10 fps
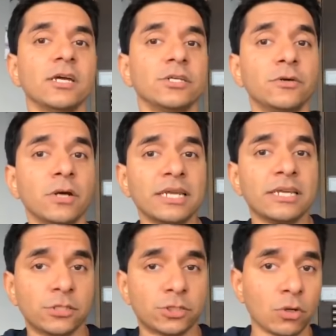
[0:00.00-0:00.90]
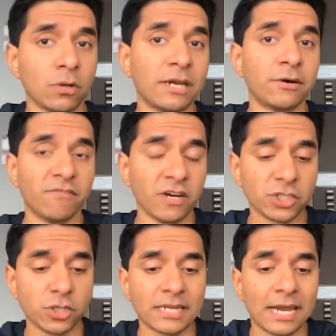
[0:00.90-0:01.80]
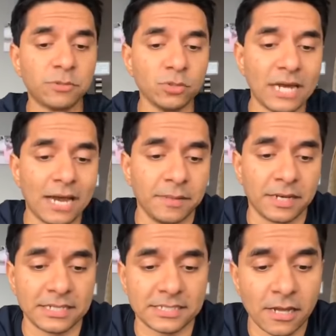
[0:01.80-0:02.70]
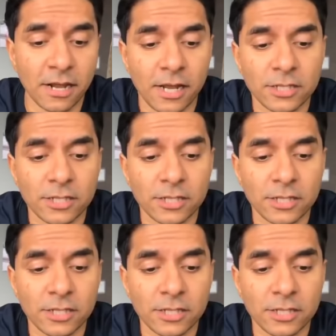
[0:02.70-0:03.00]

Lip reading: to really control and reverse your type 2 diabetes.